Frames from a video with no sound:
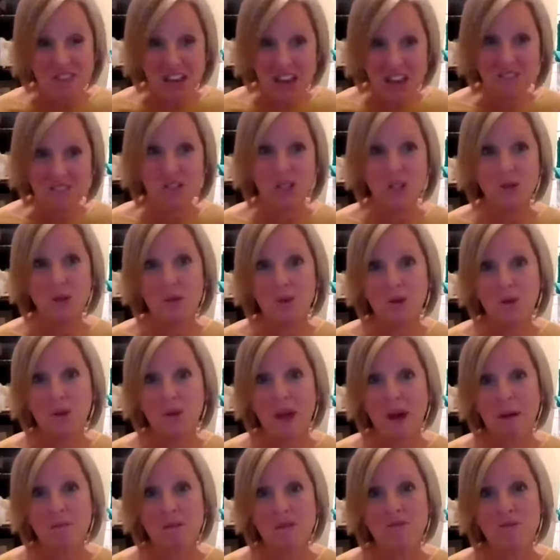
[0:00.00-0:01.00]
never Googled
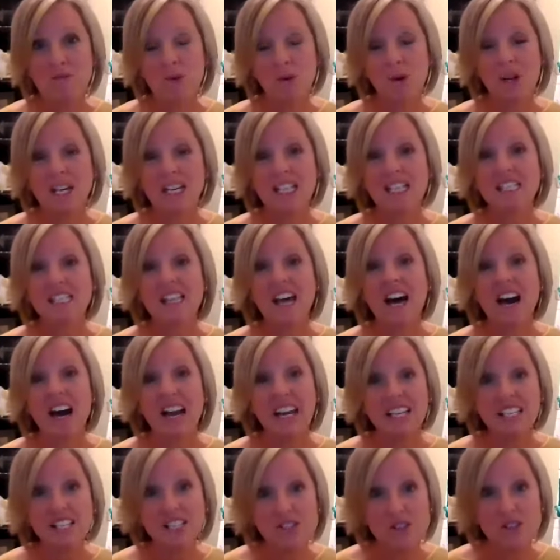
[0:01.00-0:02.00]
that before, it is the
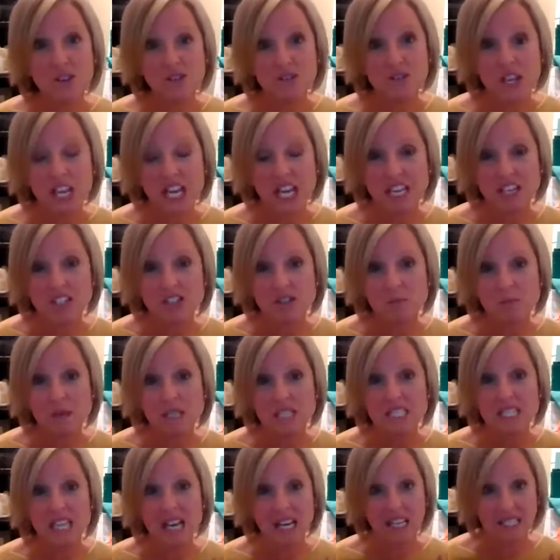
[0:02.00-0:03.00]
highest certification with
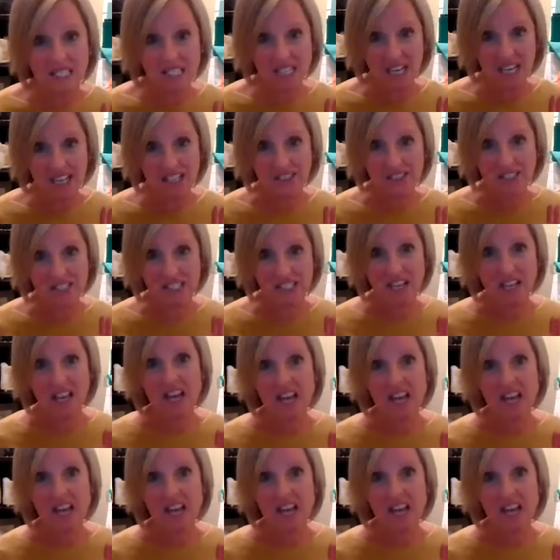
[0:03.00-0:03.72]
textiles